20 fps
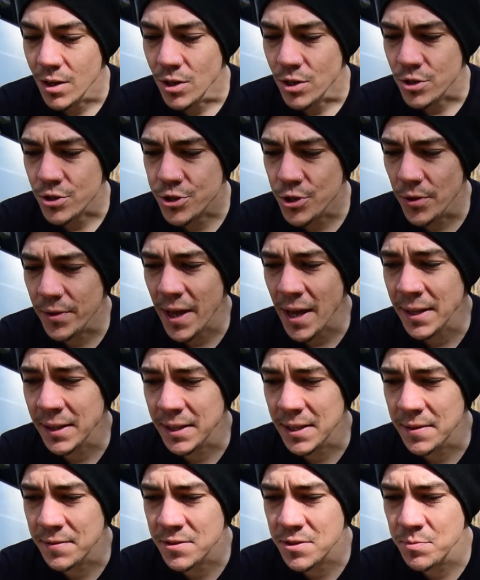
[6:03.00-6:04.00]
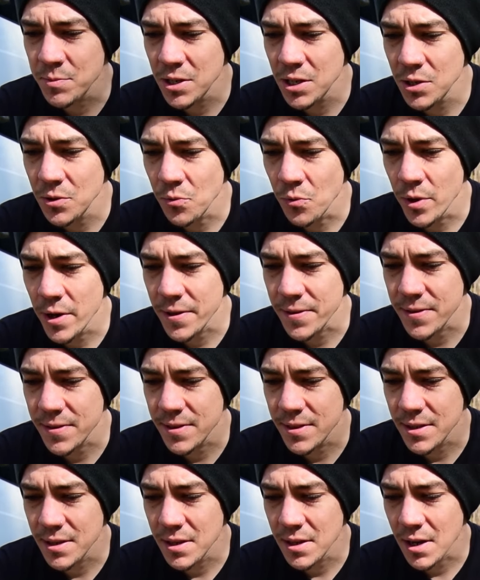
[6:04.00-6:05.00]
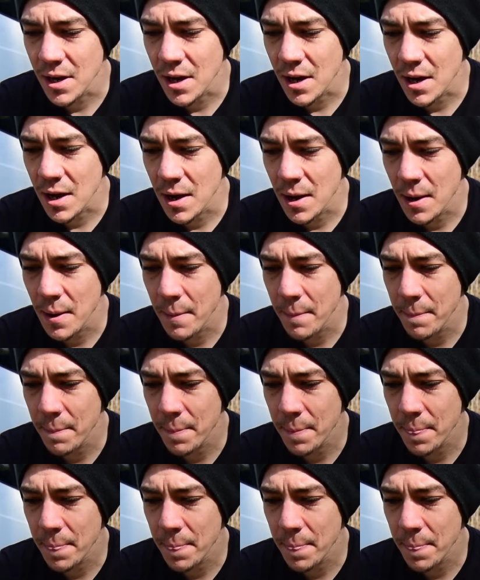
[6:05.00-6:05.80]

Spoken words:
So that leaves me with the